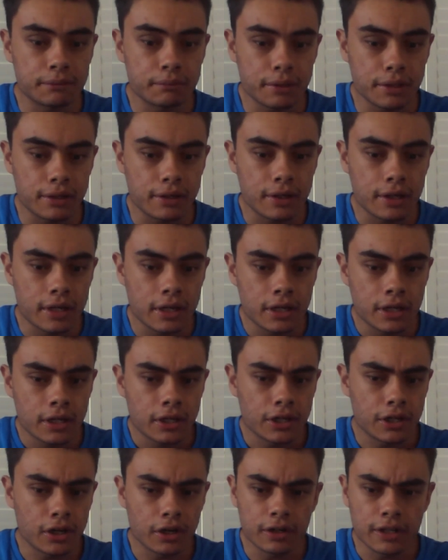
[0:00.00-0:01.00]
I mean,
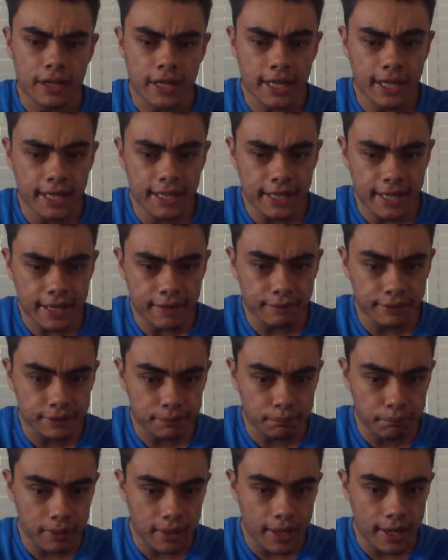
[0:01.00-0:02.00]
you know, he
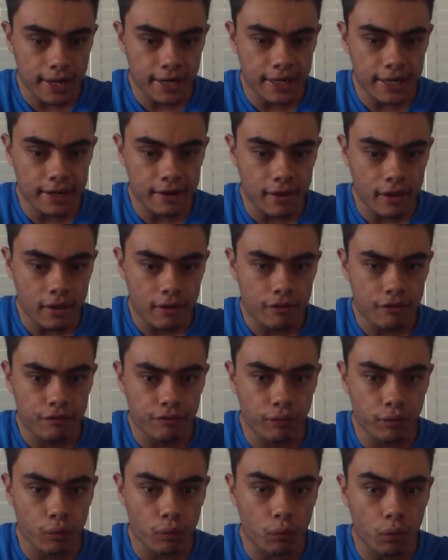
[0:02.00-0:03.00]
was a player here
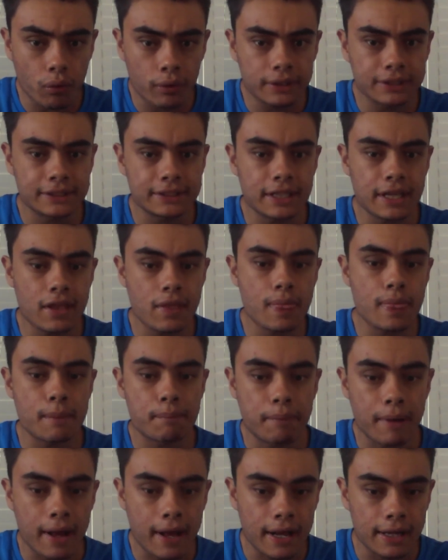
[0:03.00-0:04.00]
for the Warriors in the
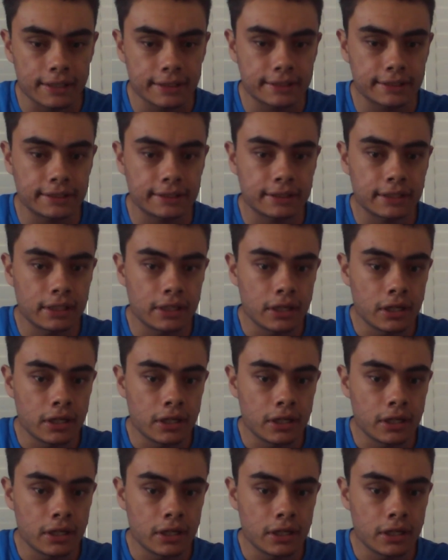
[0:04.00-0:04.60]
past,